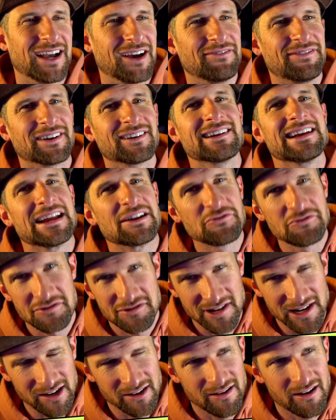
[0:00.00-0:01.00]
a very
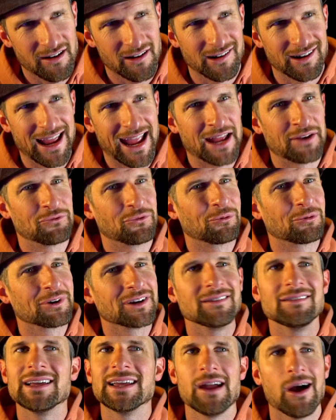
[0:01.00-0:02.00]
interesting card and
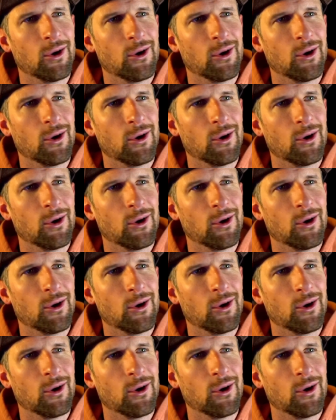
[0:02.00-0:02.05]
really